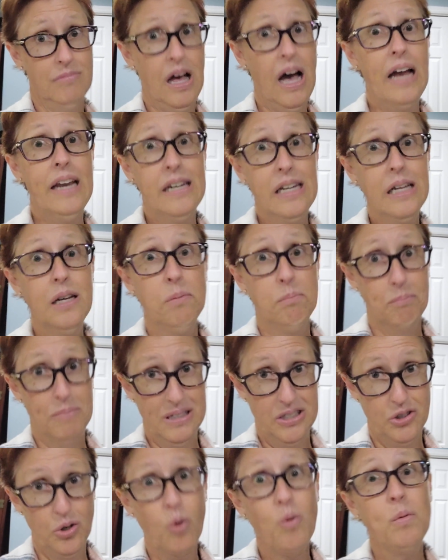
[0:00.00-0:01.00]
I need
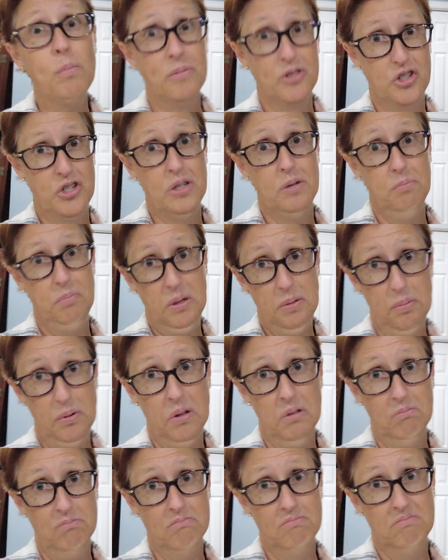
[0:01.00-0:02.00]
my sewing machine,
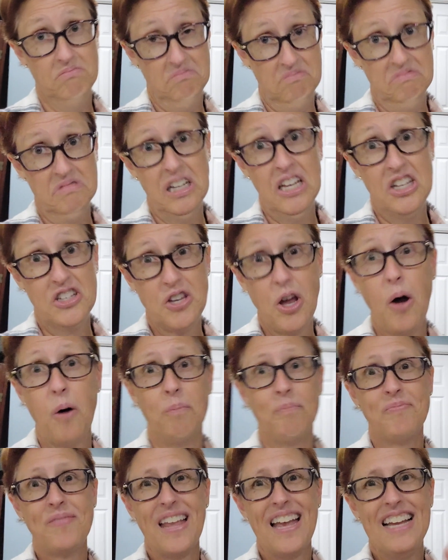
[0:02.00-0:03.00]
people.
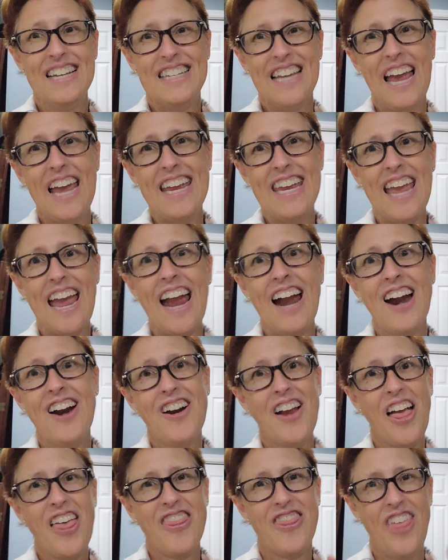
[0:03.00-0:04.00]
So take
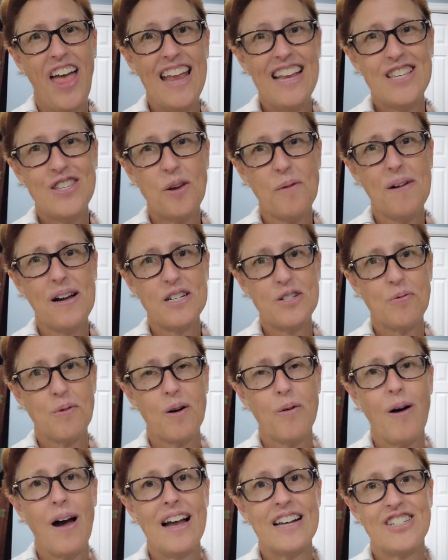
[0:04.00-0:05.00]
care. Thanks so much
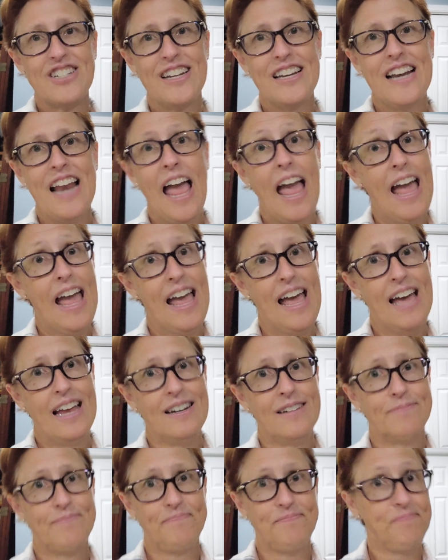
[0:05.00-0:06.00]
for watching,
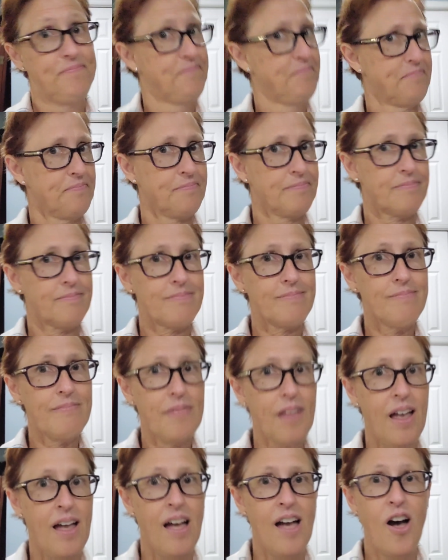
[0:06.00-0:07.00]
and
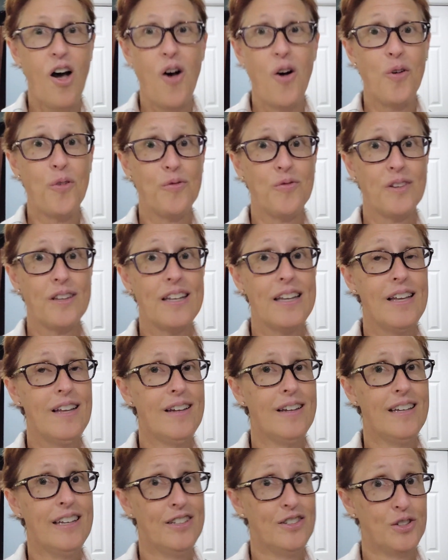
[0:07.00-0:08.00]
hopefully
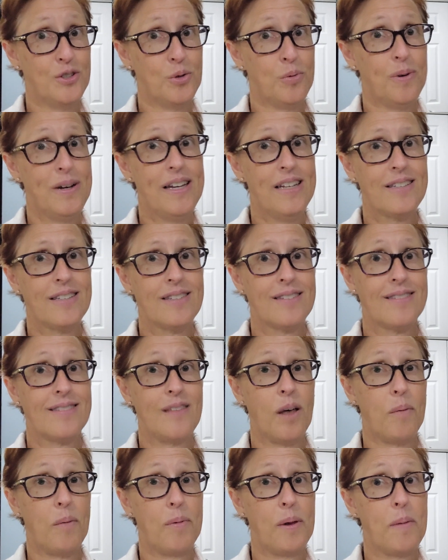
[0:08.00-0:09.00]
in 2 weeks
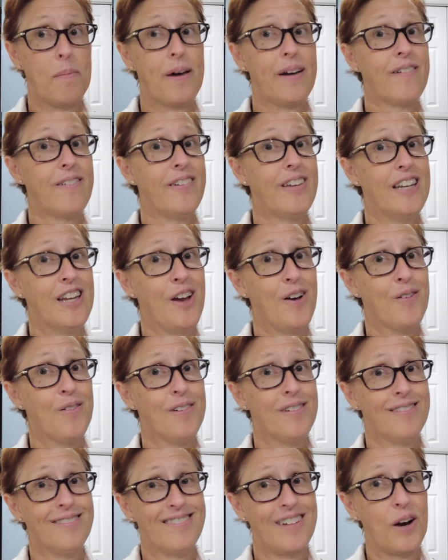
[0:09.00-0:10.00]
there'll be a better video,
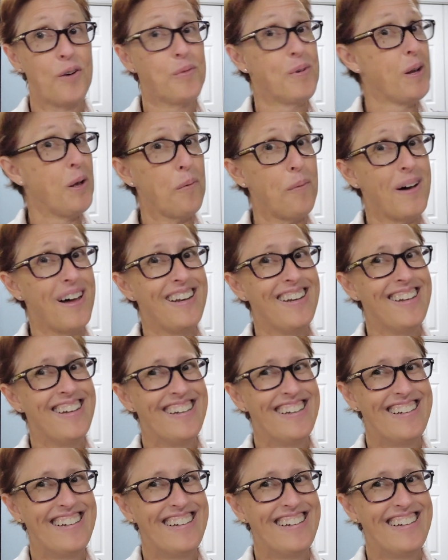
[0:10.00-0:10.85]
a real one.